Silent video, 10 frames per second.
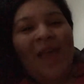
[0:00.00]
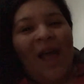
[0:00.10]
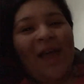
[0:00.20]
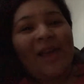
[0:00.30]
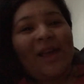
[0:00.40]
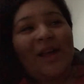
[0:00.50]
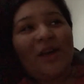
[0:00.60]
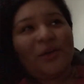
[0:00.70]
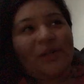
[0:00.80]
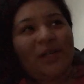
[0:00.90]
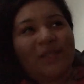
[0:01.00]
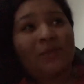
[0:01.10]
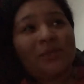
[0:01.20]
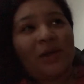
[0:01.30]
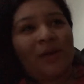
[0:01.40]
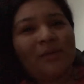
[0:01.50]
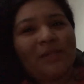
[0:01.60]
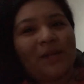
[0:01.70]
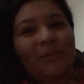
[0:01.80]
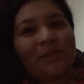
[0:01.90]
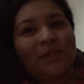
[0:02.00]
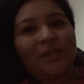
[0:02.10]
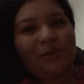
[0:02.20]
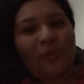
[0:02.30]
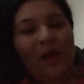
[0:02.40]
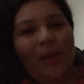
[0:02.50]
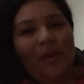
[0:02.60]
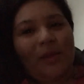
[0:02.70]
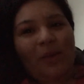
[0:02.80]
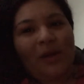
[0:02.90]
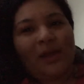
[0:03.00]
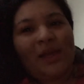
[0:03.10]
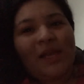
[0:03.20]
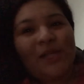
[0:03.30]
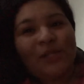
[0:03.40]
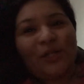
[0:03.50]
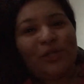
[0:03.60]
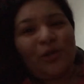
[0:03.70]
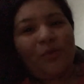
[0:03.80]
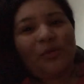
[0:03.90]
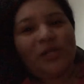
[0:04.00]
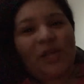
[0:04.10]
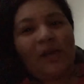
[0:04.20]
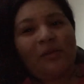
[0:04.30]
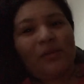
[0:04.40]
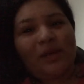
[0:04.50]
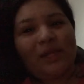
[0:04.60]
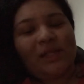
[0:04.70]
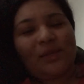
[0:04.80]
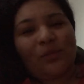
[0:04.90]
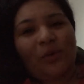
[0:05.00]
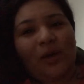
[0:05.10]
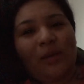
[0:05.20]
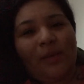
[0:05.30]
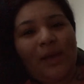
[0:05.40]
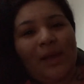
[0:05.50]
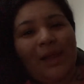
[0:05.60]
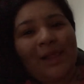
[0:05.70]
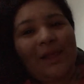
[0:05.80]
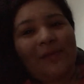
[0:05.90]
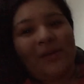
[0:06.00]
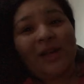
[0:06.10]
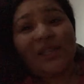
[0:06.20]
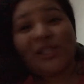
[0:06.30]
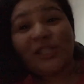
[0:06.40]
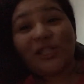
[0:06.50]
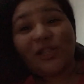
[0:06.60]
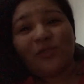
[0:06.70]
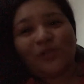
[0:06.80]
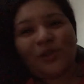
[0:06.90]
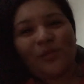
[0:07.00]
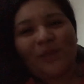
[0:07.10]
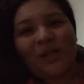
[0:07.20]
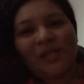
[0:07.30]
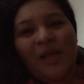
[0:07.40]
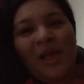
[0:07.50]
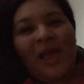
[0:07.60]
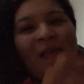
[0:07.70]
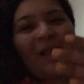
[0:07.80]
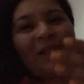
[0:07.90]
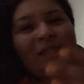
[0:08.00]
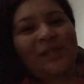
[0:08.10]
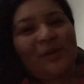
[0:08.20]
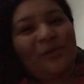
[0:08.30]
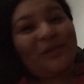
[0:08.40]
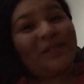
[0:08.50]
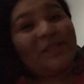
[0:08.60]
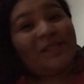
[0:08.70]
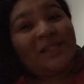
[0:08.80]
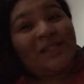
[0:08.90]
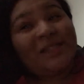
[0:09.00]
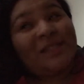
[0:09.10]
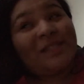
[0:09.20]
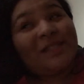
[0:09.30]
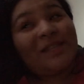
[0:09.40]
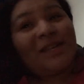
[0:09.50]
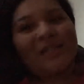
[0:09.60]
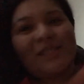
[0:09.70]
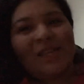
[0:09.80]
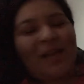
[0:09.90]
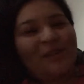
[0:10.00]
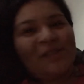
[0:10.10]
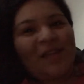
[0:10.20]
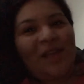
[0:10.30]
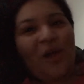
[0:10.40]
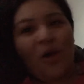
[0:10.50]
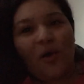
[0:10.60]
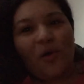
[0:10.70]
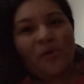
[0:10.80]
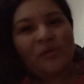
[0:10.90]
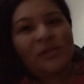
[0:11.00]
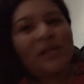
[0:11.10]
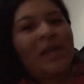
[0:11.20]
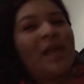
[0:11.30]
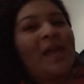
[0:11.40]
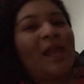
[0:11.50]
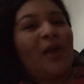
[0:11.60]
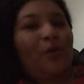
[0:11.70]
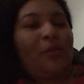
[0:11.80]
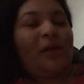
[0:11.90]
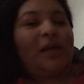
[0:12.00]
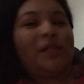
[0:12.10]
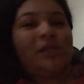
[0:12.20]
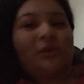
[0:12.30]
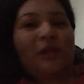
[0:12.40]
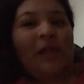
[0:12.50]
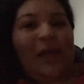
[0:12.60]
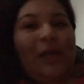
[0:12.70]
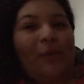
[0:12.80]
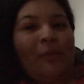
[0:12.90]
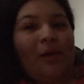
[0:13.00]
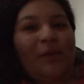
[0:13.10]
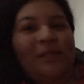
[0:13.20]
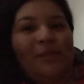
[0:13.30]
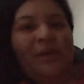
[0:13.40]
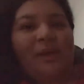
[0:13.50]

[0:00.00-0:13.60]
I hit 109 subscribers and I'm super happy about it. So I do appreciate everybody that's supporting me and I love you guys so much. So let's just see how today goes. And I hope you guys do like my recipe.